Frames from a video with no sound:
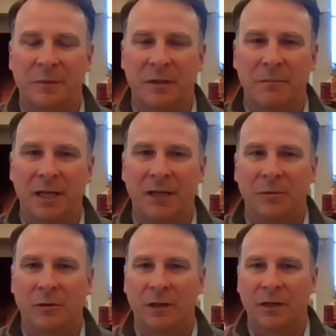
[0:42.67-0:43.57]
but many
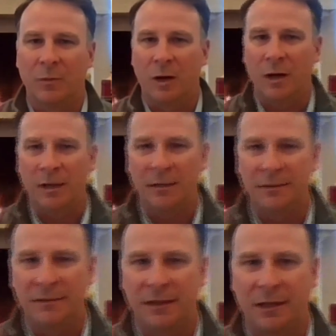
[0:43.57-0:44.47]
Oregon
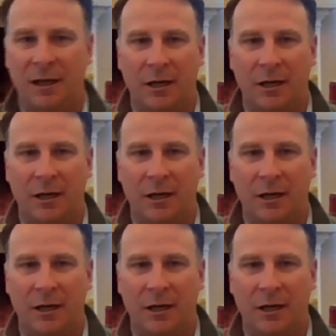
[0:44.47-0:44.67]
wines uh,